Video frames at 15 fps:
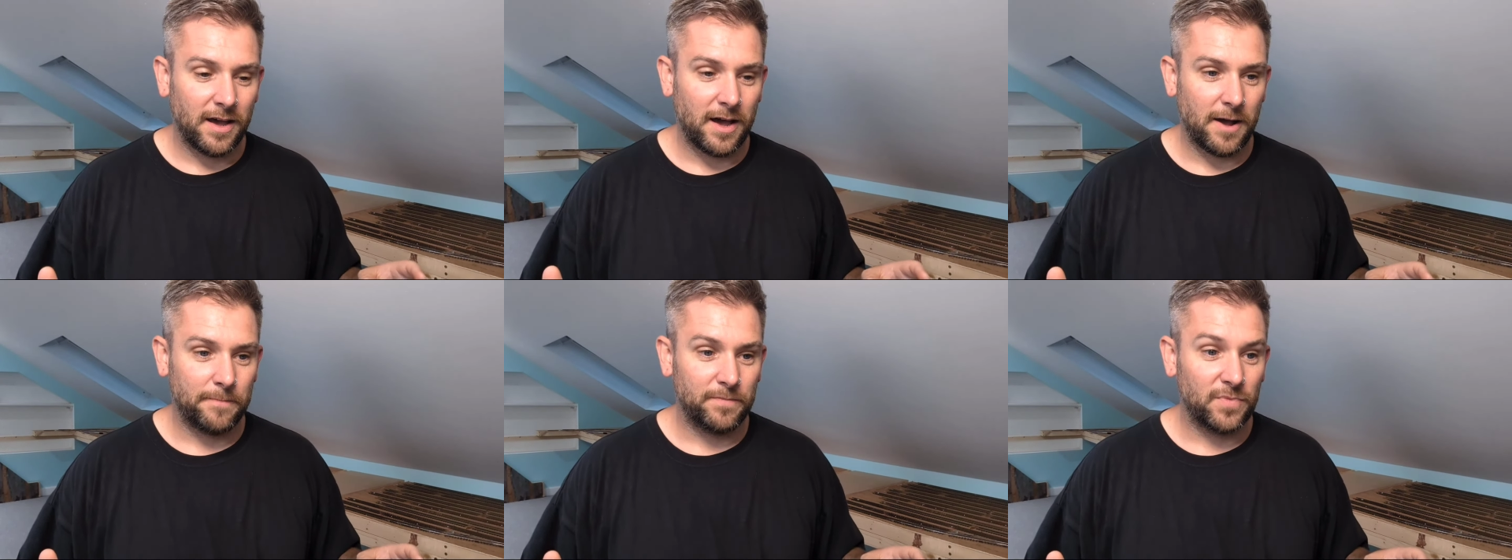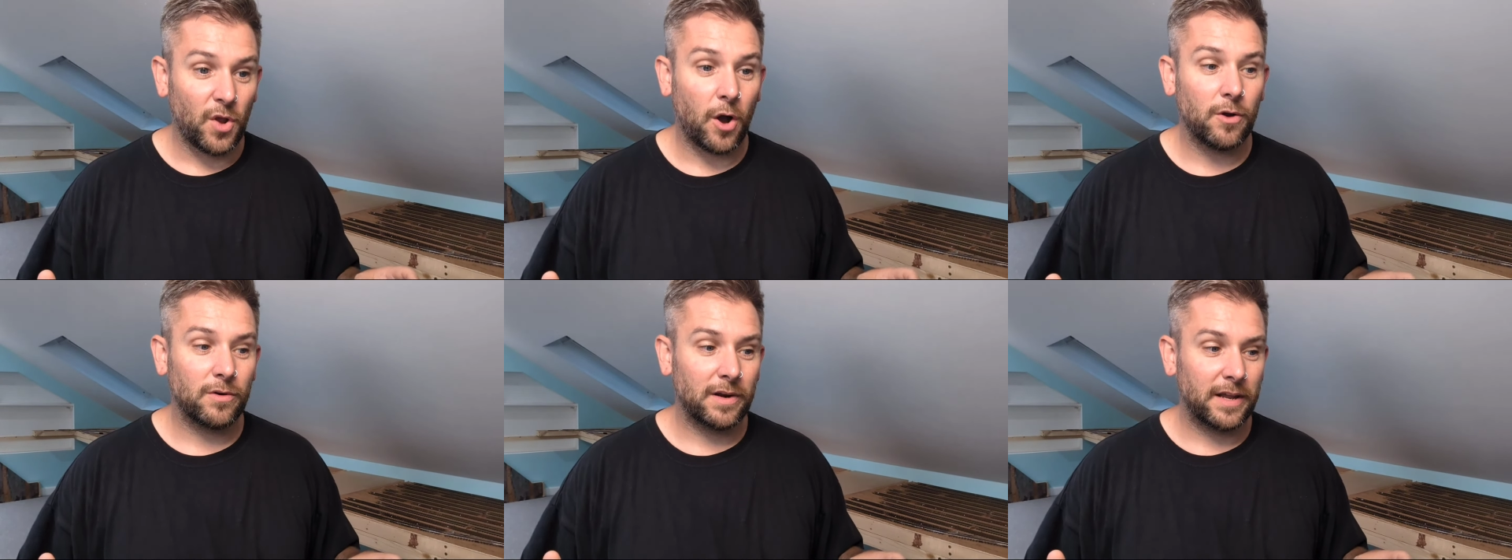
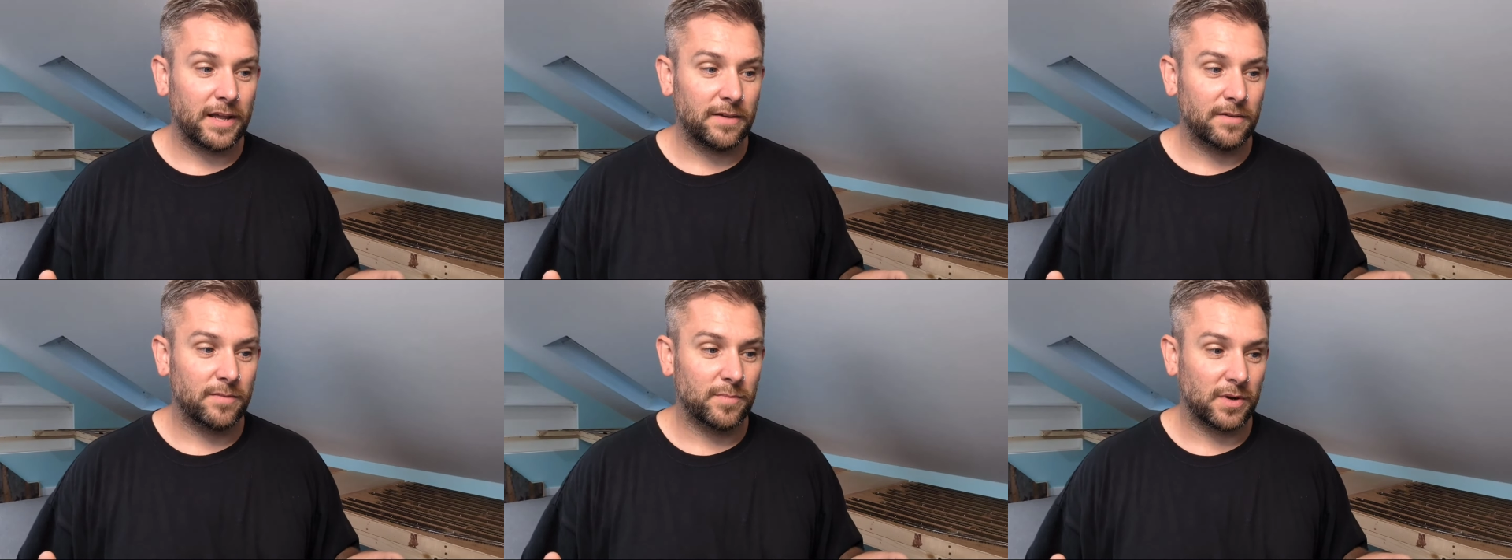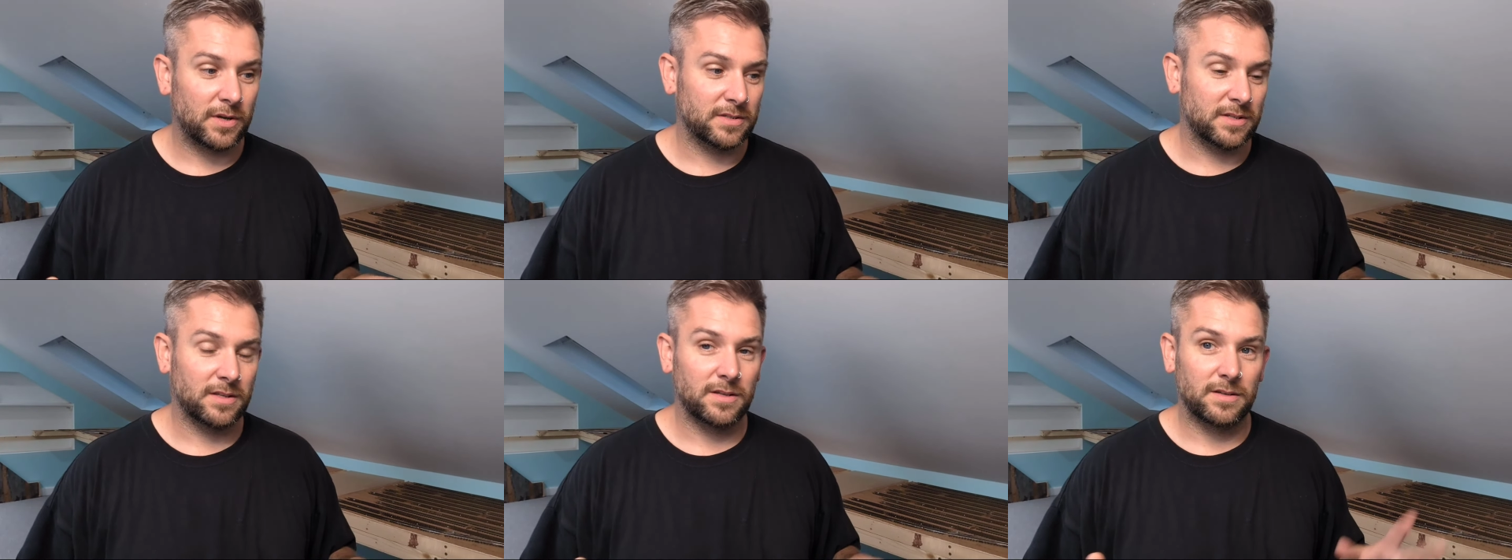Not only
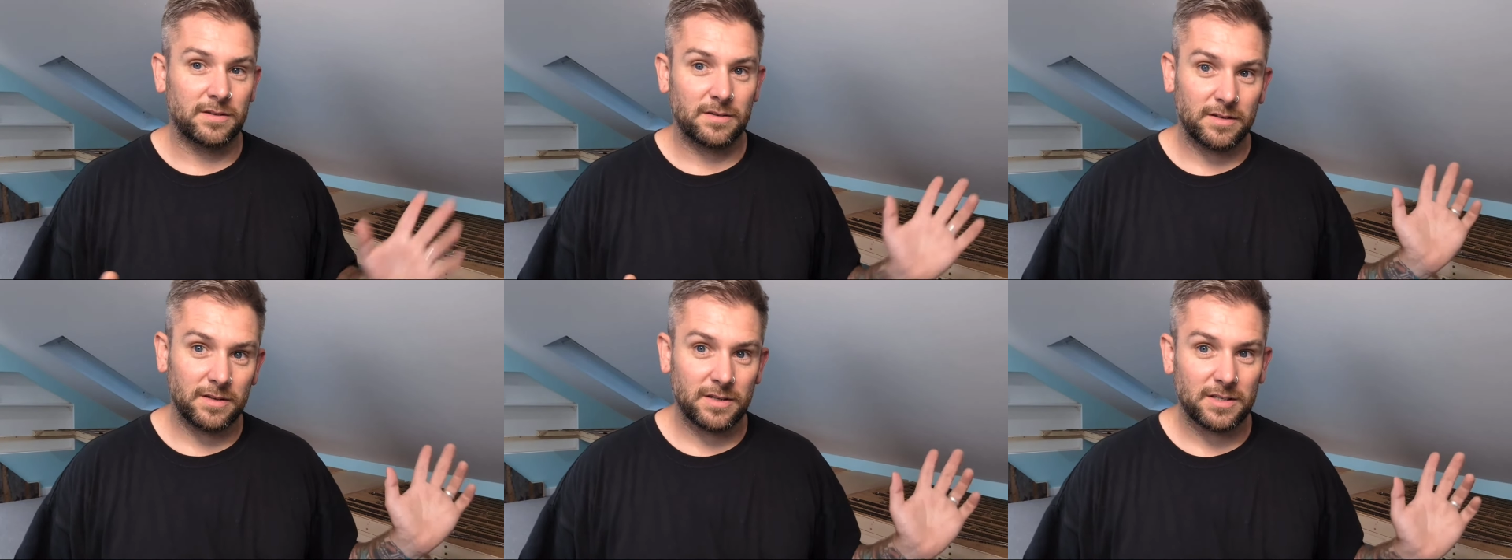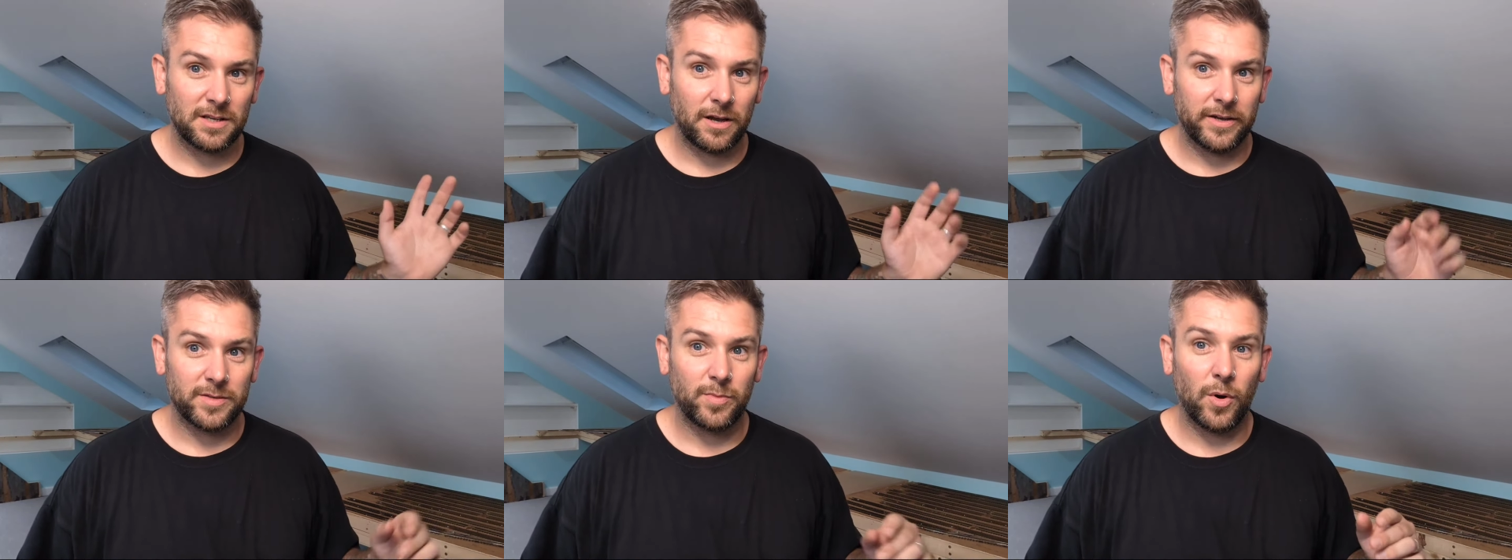because of the
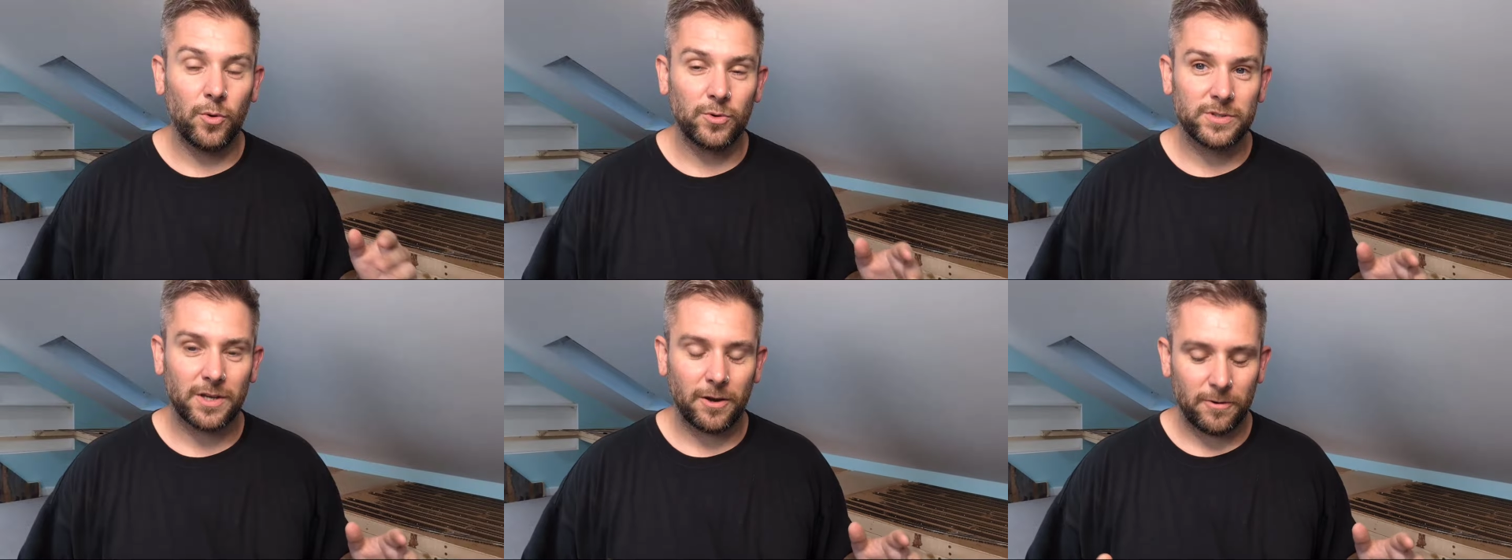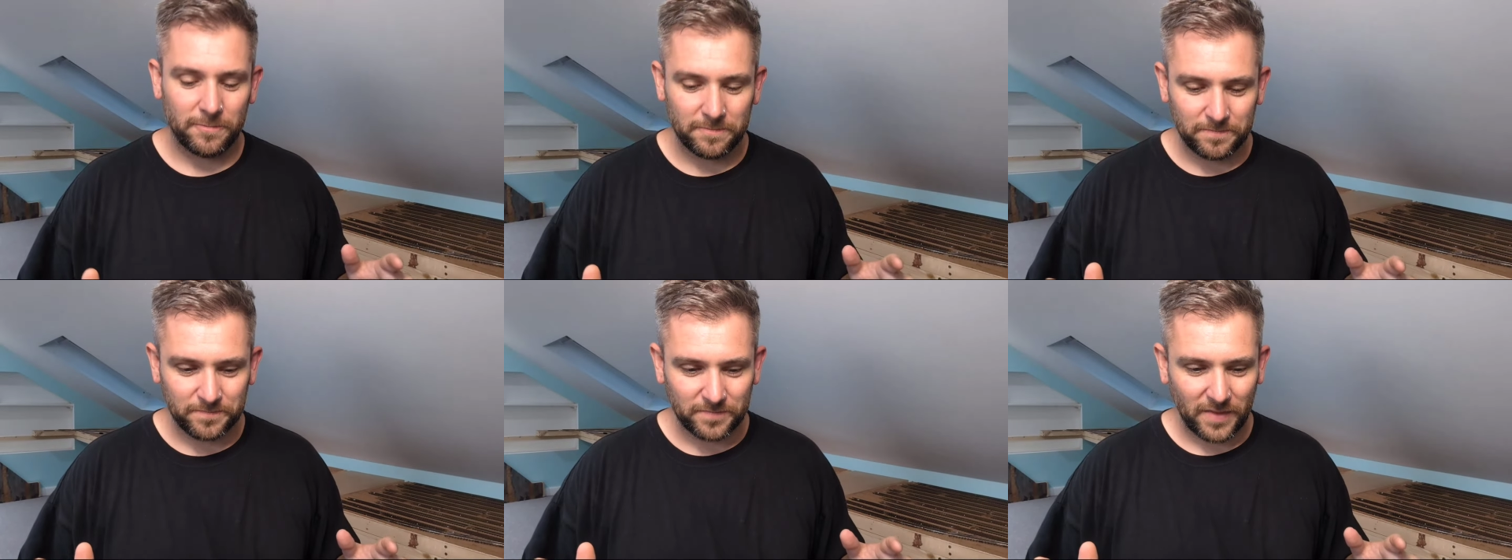size, but also